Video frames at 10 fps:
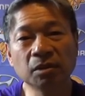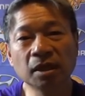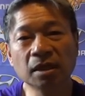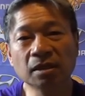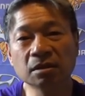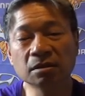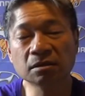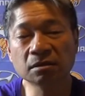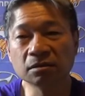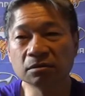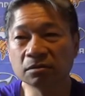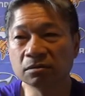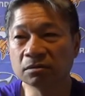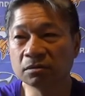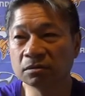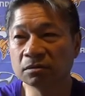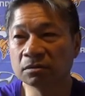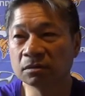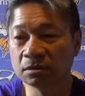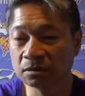players to
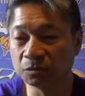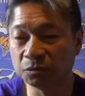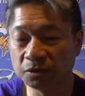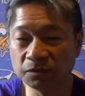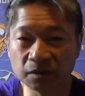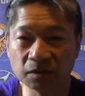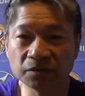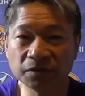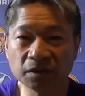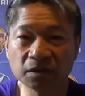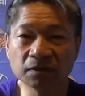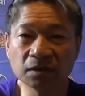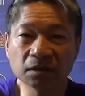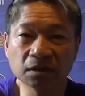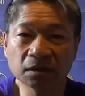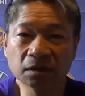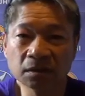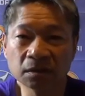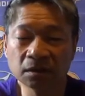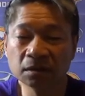improve this offensive line.
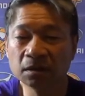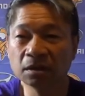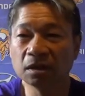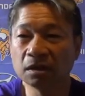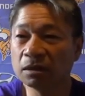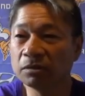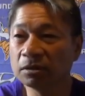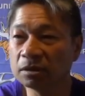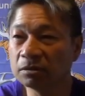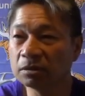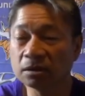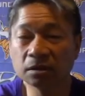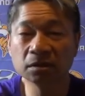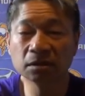How they will do it,